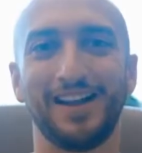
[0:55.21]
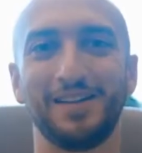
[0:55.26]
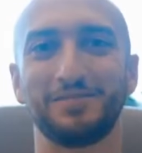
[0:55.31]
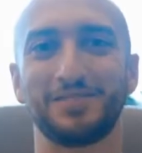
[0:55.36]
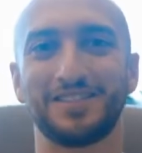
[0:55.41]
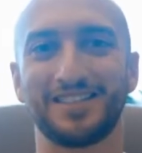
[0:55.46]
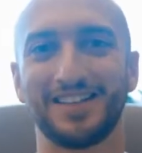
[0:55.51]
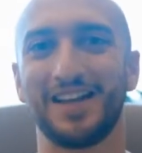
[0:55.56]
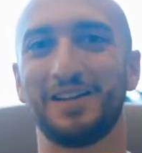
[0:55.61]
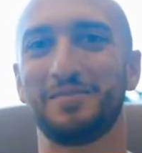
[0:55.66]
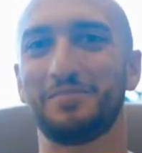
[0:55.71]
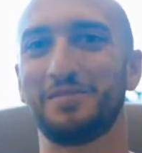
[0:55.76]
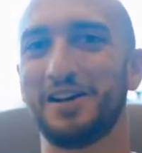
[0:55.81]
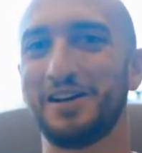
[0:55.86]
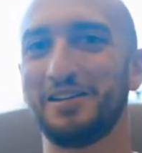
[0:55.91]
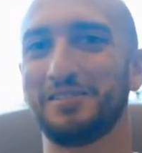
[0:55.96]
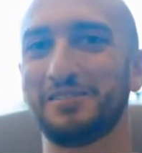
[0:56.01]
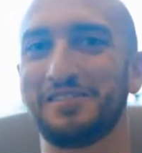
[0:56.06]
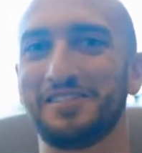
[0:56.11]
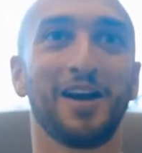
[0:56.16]
name's Sam
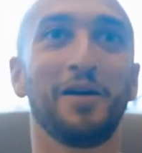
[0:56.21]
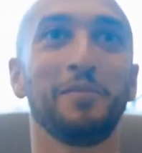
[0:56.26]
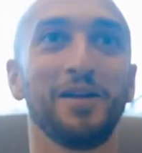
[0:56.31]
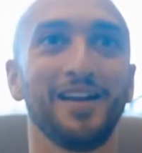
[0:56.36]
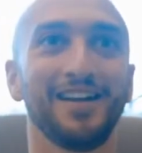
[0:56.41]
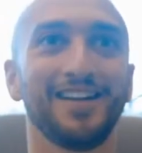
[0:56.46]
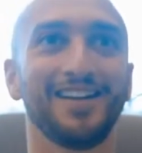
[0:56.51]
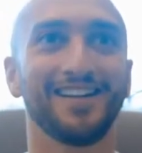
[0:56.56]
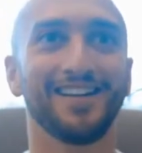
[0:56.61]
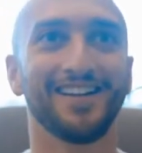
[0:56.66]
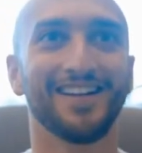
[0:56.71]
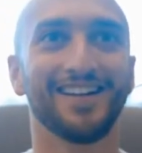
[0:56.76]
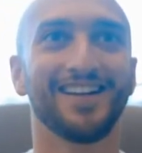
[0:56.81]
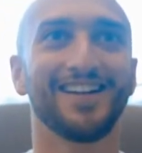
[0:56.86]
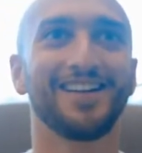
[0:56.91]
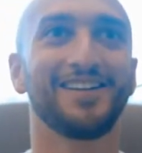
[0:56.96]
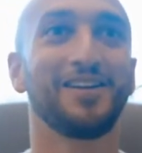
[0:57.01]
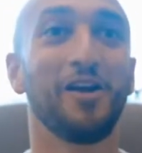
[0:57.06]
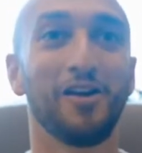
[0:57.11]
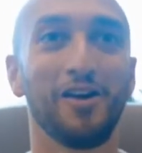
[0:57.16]
Donald. Come in here.
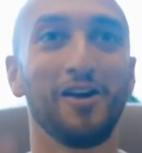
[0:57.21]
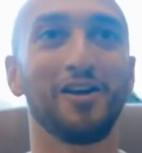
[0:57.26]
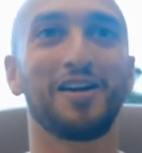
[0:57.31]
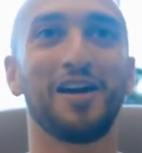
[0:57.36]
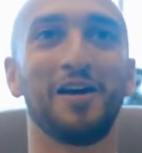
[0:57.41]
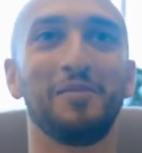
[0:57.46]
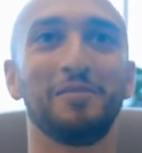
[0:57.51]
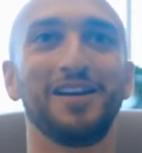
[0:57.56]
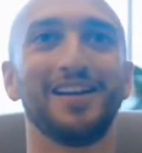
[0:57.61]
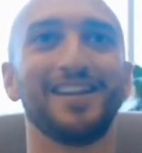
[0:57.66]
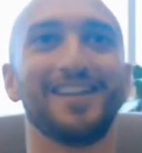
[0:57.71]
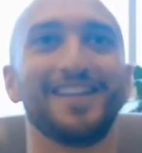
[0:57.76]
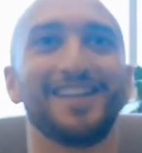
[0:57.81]
No, no, come in